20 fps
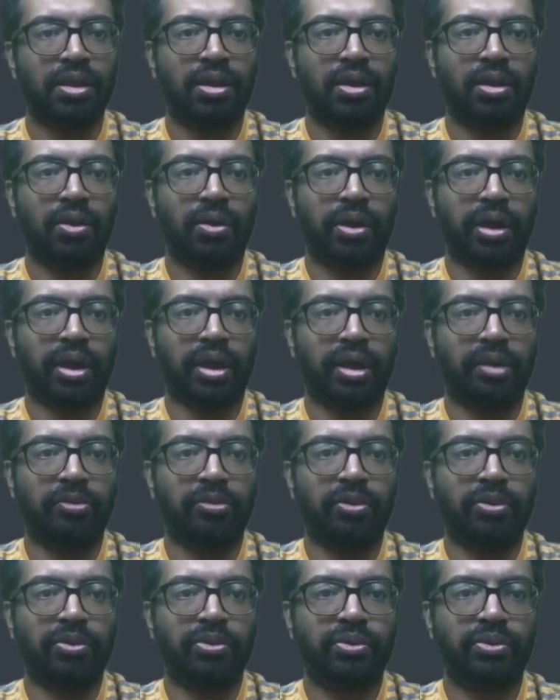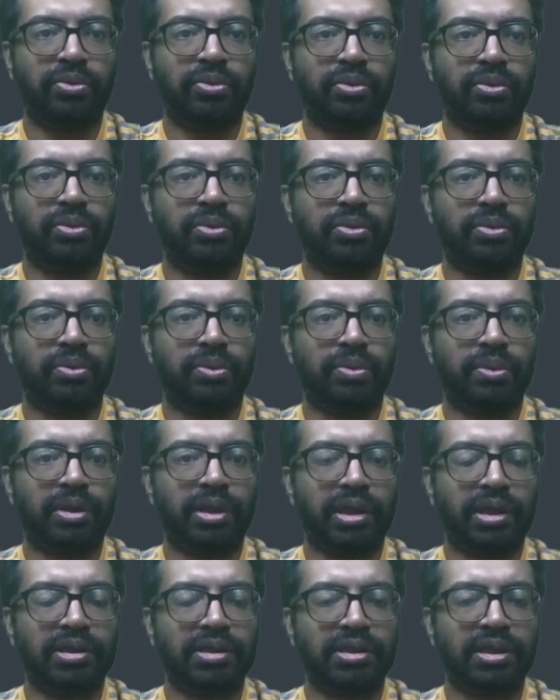I'm going to do
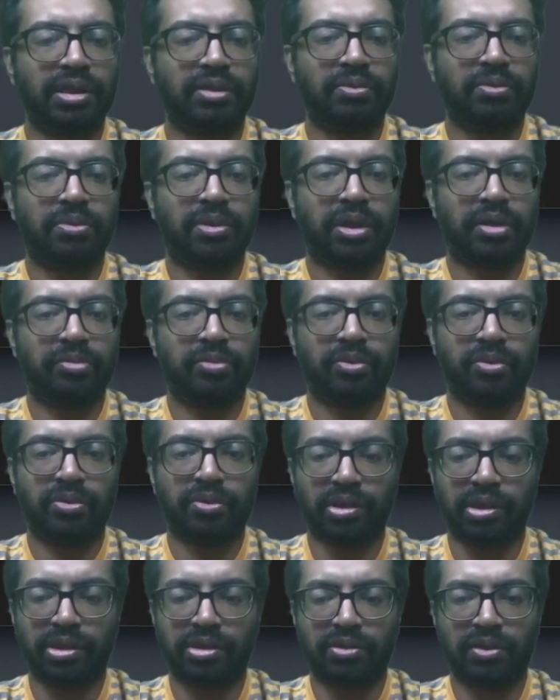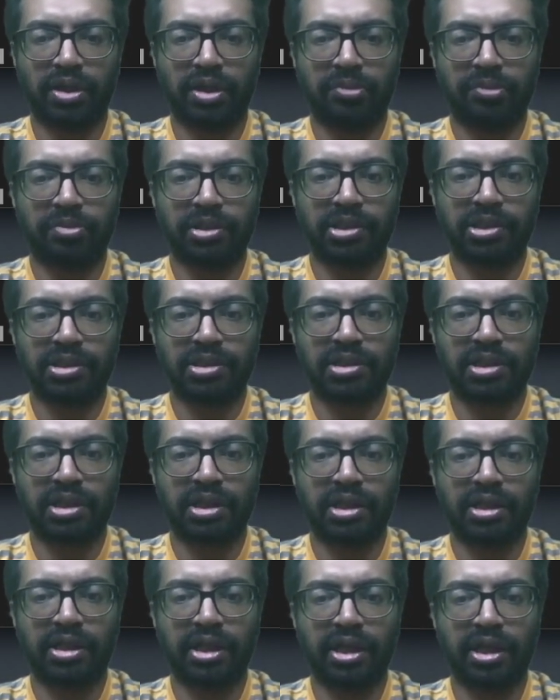next thing. So let me just run
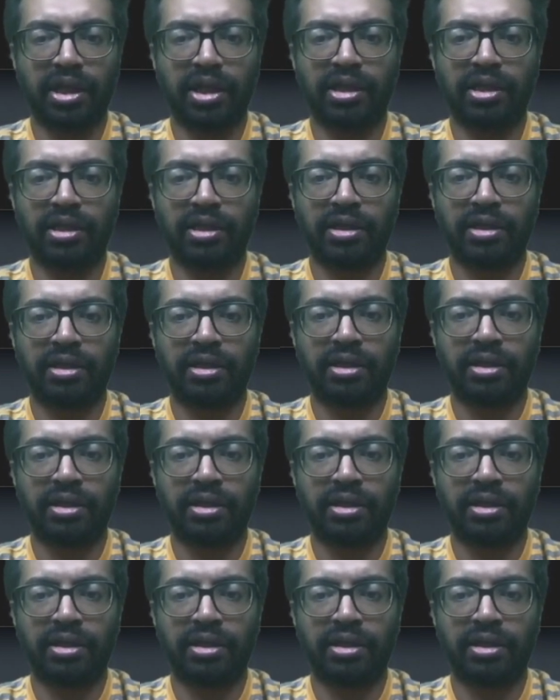it again